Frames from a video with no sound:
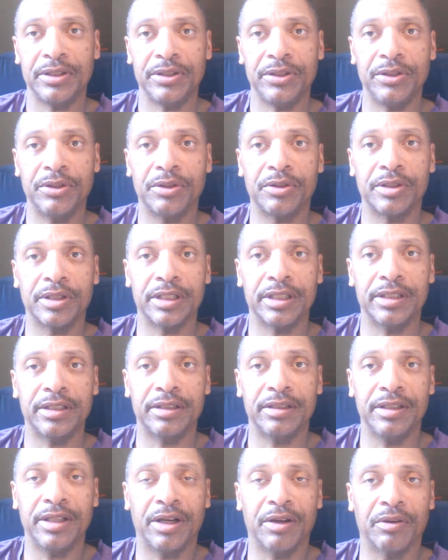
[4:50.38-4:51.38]
you could,
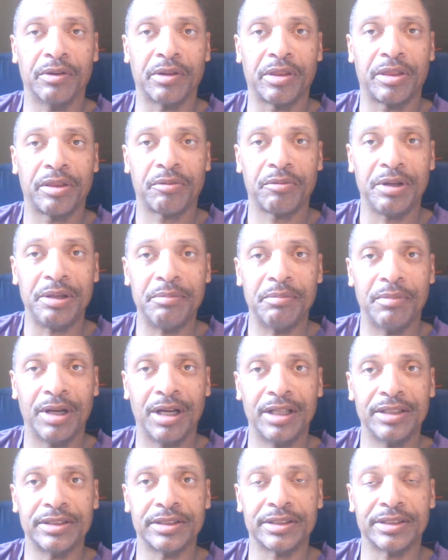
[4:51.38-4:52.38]
3
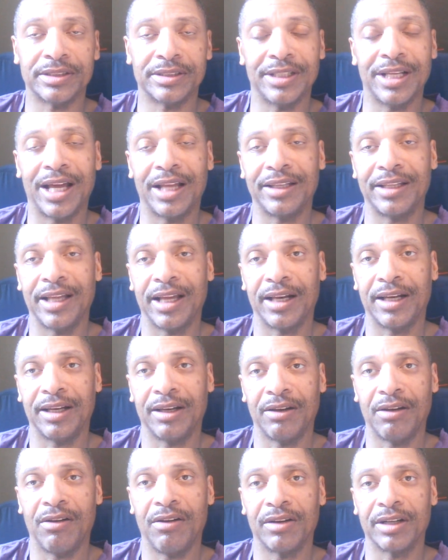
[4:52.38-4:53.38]
months is not that
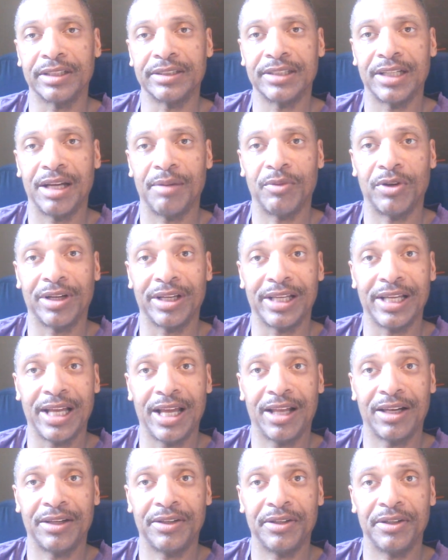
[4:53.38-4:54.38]
long a time on a
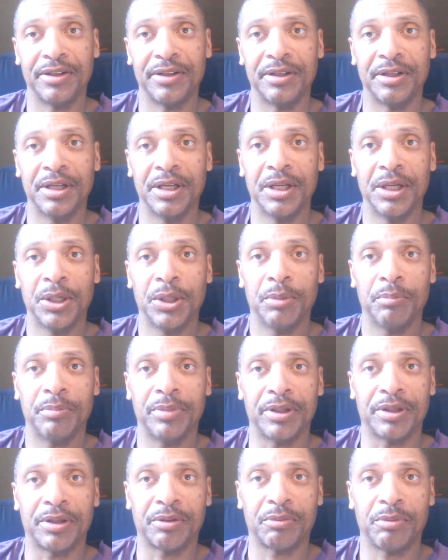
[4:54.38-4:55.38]
calendar,
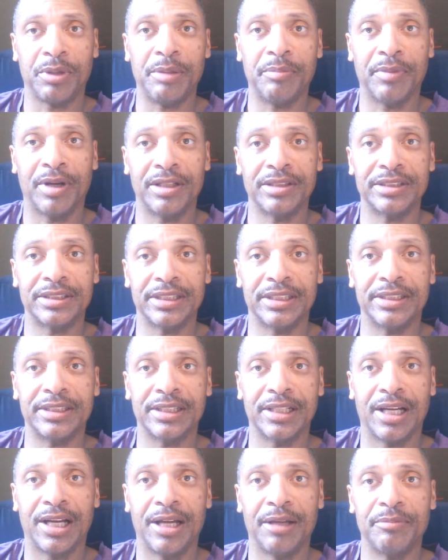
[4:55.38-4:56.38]
but 3 months in
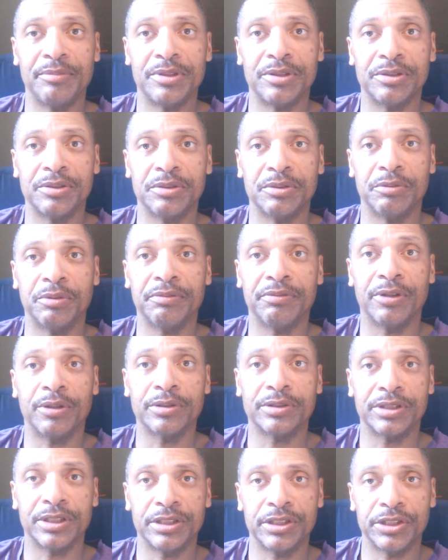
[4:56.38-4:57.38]
time to
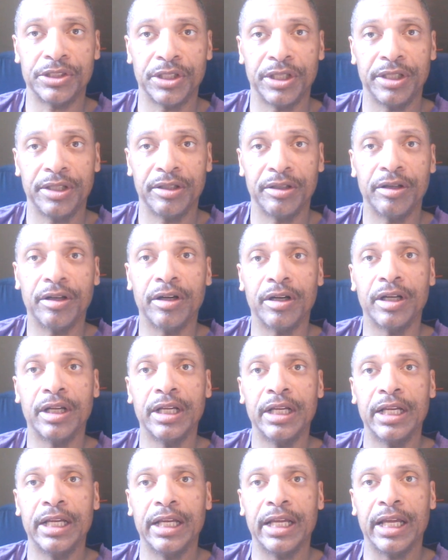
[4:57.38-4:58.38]
reverse engineer
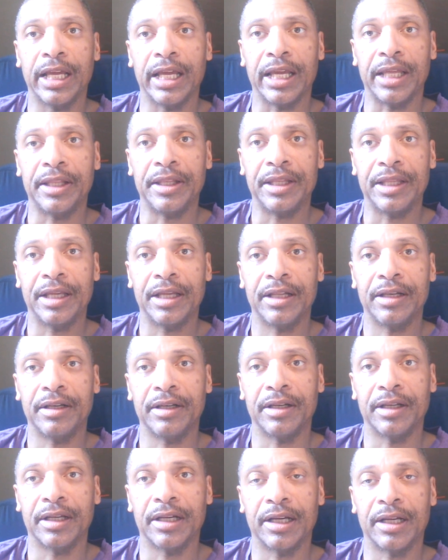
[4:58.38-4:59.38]
and
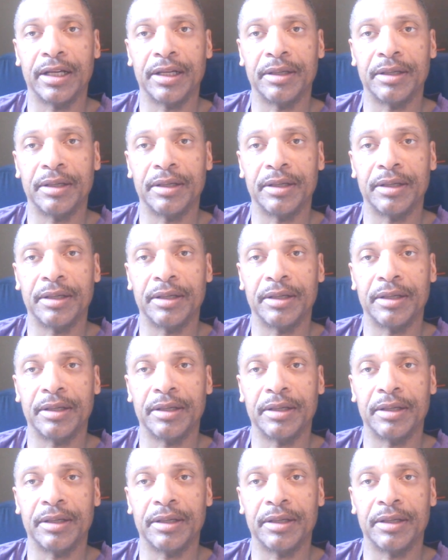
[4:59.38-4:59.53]
then